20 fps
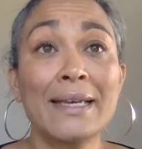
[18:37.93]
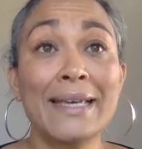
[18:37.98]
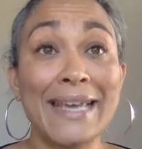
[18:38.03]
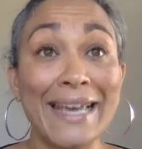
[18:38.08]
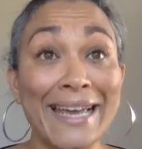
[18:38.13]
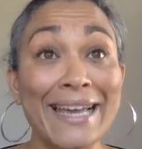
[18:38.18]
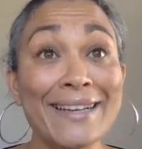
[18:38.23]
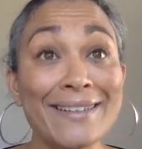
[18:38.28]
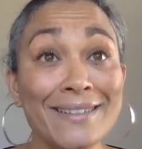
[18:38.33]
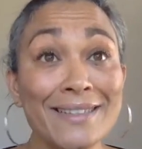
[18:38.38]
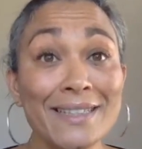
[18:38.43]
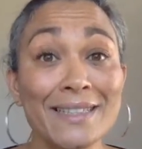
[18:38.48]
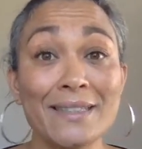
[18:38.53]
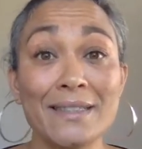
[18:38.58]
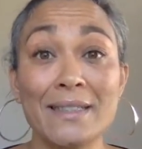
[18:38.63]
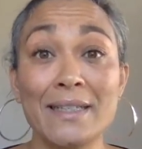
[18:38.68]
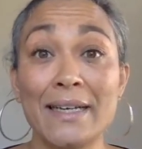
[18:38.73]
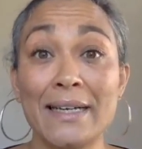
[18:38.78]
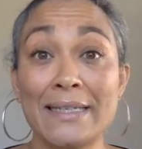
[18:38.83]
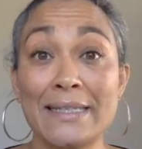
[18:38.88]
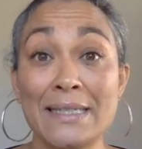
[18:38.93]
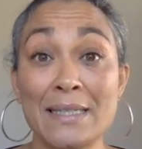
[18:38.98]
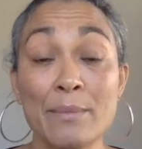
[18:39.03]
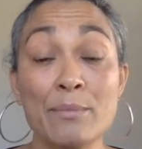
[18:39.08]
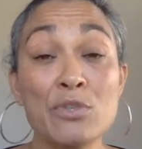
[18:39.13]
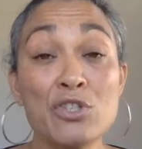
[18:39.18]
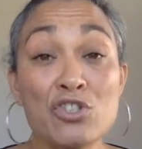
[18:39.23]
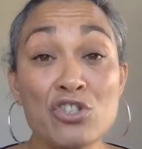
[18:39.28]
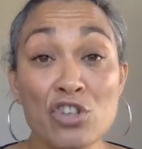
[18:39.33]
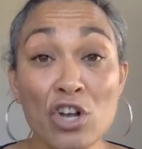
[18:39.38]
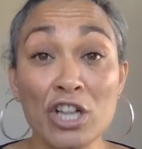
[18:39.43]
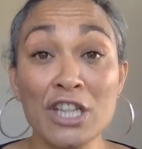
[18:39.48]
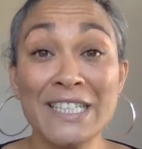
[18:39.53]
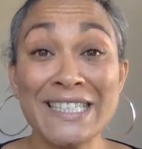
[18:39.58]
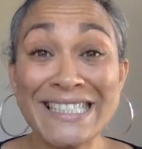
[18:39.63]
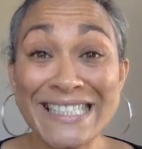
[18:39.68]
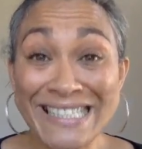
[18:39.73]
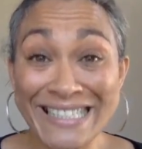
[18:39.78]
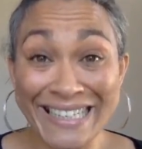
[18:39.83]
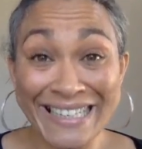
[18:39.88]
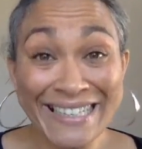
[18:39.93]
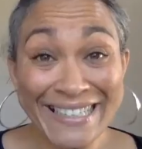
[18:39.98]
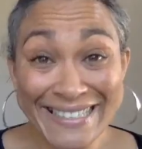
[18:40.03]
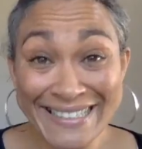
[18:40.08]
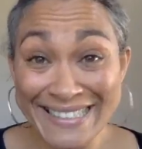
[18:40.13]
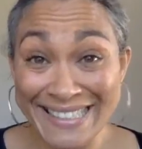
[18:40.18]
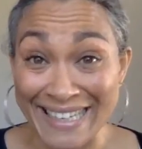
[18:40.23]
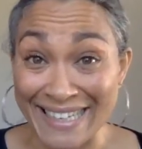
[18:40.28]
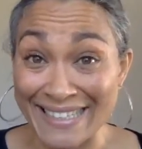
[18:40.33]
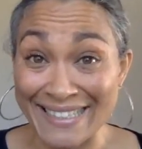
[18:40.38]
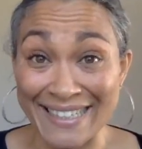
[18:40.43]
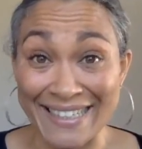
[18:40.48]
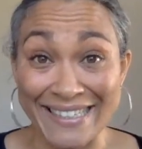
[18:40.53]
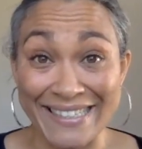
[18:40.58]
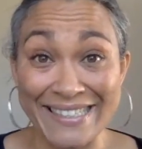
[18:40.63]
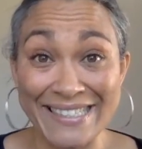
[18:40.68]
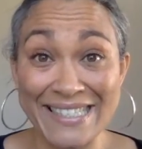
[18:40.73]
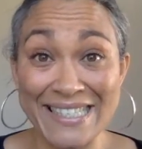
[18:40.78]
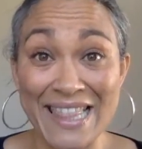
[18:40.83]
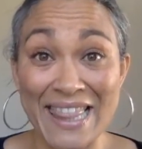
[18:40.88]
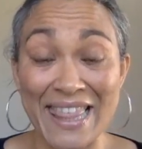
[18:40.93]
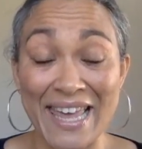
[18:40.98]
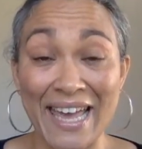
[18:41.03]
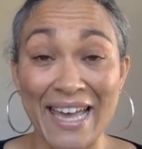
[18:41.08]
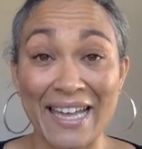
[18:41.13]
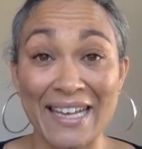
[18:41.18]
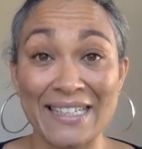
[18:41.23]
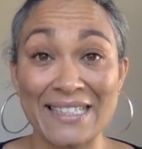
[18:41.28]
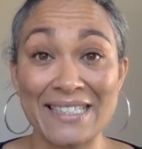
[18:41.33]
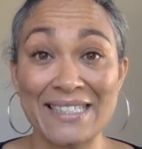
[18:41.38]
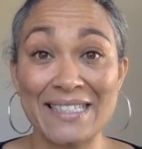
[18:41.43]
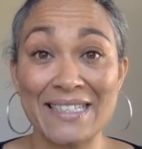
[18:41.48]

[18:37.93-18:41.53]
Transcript: get some solid singing techniques that